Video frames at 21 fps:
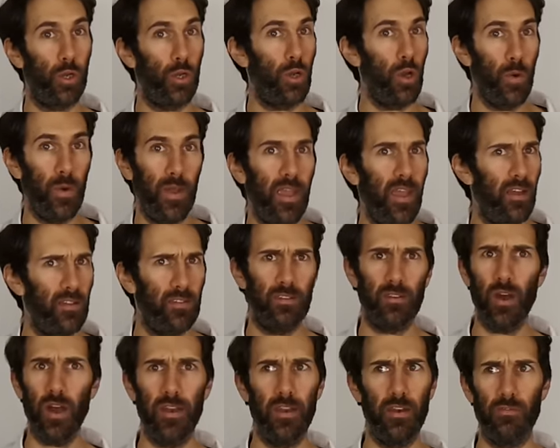going
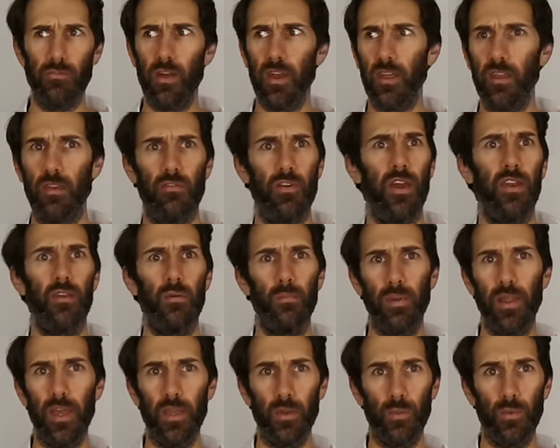outside and running around
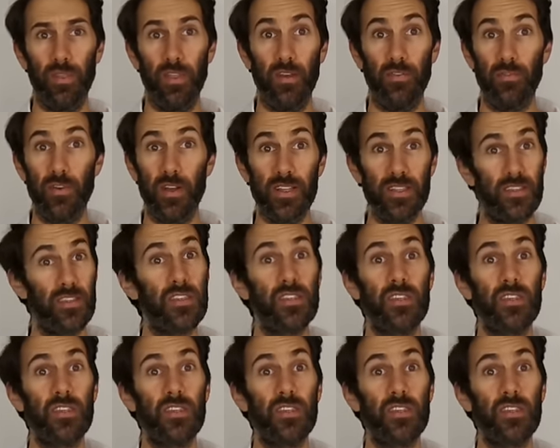and playing with their friends.